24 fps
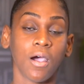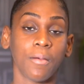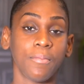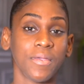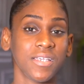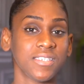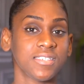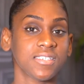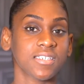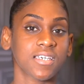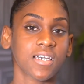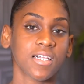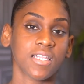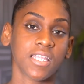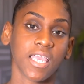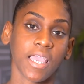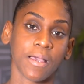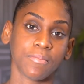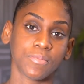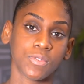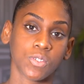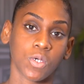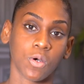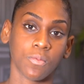basically
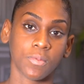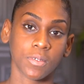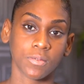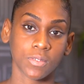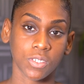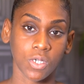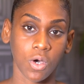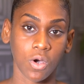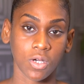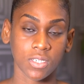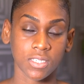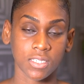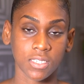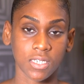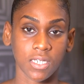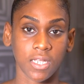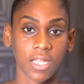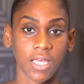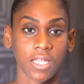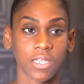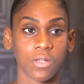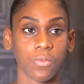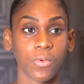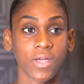absorbing toxin.
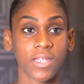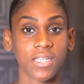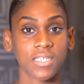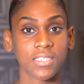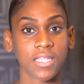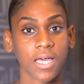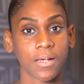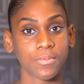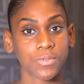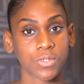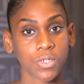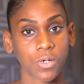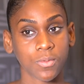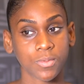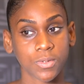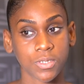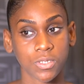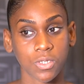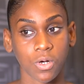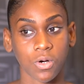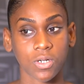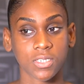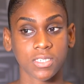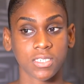And when it absorbs
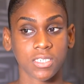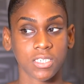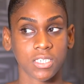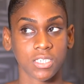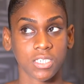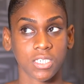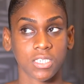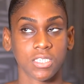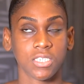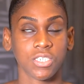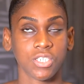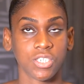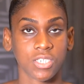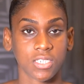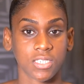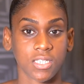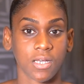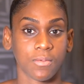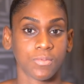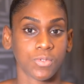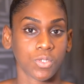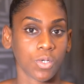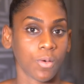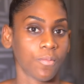toxin, it doesn't just
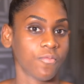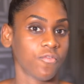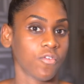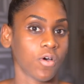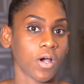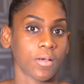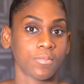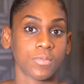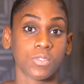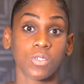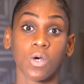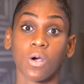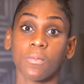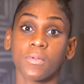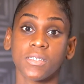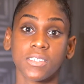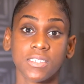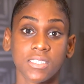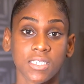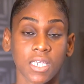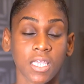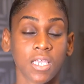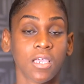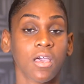absorb for
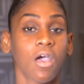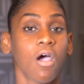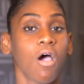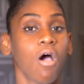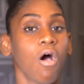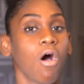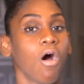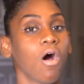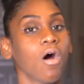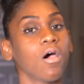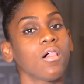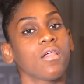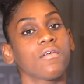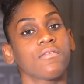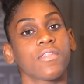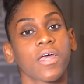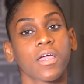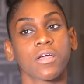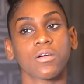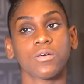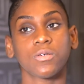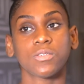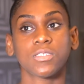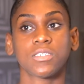absorbance sake. All of
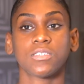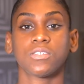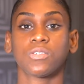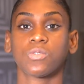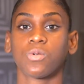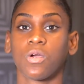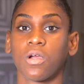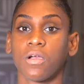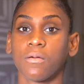that goes into